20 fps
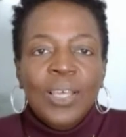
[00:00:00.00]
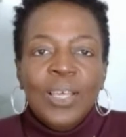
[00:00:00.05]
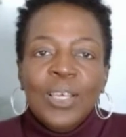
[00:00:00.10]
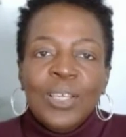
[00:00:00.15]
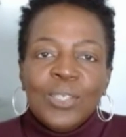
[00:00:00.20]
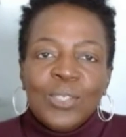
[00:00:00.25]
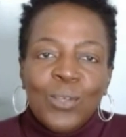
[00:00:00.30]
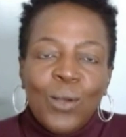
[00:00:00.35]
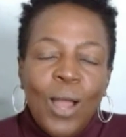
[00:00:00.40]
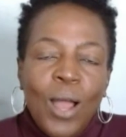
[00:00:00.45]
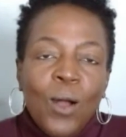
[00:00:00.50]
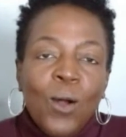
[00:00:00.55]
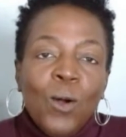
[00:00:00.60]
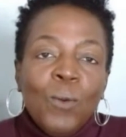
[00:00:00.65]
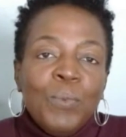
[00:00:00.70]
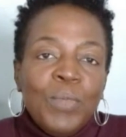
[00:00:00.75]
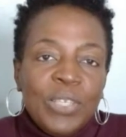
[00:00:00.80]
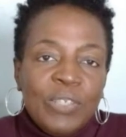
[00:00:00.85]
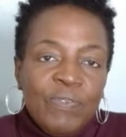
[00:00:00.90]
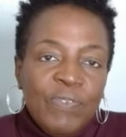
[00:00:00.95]
So I hope
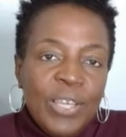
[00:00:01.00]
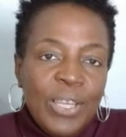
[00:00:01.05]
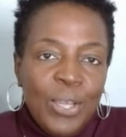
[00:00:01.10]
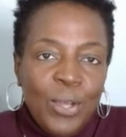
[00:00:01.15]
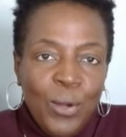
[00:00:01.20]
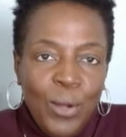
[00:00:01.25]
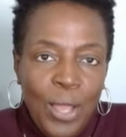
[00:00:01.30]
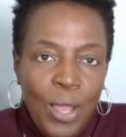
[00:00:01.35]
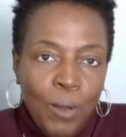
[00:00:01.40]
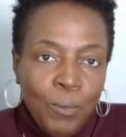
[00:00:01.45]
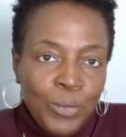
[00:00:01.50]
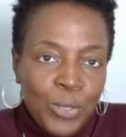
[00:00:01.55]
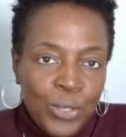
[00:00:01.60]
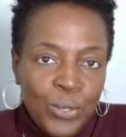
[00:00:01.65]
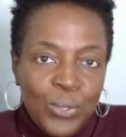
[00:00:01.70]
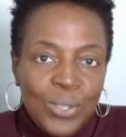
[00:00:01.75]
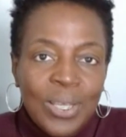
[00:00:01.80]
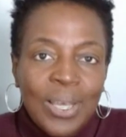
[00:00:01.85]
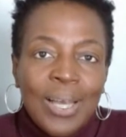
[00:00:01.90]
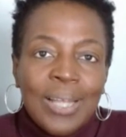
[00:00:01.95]
this video helped you
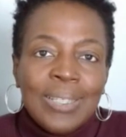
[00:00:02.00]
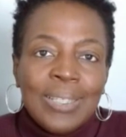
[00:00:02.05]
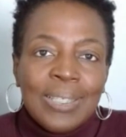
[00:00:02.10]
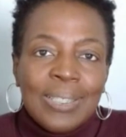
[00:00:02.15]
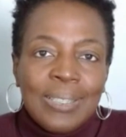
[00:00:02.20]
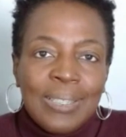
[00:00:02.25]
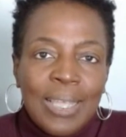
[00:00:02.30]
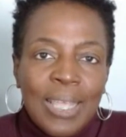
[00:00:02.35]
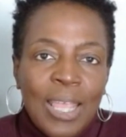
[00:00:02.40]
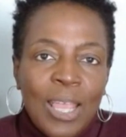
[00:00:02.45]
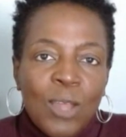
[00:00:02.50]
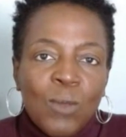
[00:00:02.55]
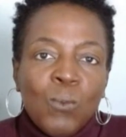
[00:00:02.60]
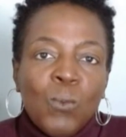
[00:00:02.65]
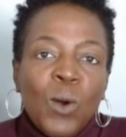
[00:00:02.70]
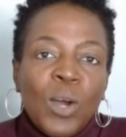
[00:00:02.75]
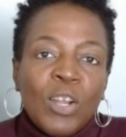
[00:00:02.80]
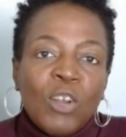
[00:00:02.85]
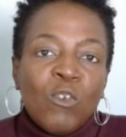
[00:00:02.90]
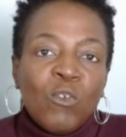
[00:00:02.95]
to understand
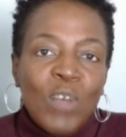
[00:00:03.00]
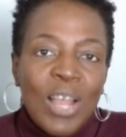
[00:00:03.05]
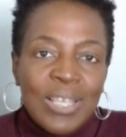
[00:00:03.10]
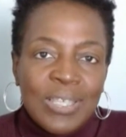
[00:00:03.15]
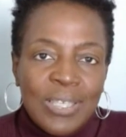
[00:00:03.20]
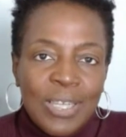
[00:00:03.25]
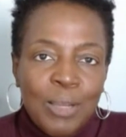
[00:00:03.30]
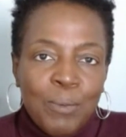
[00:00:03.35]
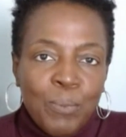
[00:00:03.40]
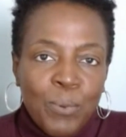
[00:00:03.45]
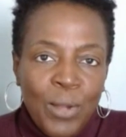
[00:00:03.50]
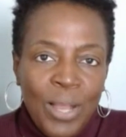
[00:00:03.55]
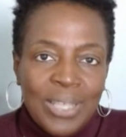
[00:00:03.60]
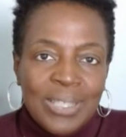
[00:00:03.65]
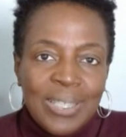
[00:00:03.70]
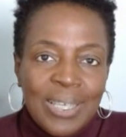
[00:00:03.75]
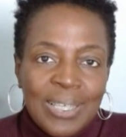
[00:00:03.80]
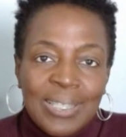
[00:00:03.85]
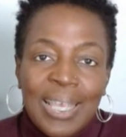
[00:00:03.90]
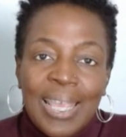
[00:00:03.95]
what a resident
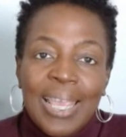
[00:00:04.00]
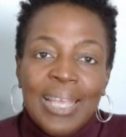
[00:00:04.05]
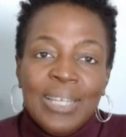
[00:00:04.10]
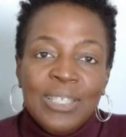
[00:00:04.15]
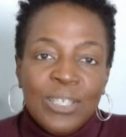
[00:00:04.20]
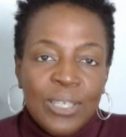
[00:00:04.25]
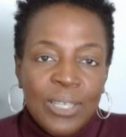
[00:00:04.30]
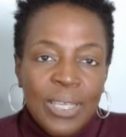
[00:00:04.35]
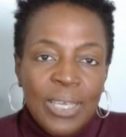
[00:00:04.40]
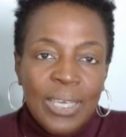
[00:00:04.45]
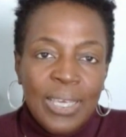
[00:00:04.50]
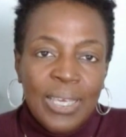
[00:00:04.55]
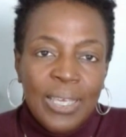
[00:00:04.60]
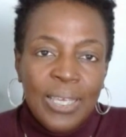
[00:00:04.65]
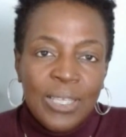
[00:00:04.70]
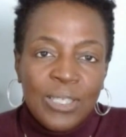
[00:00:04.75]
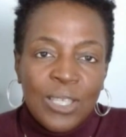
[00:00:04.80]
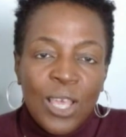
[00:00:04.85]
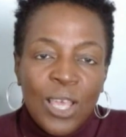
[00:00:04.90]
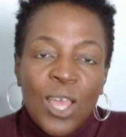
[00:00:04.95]
process agent
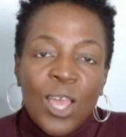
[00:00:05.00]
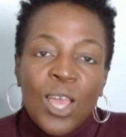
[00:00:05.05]
is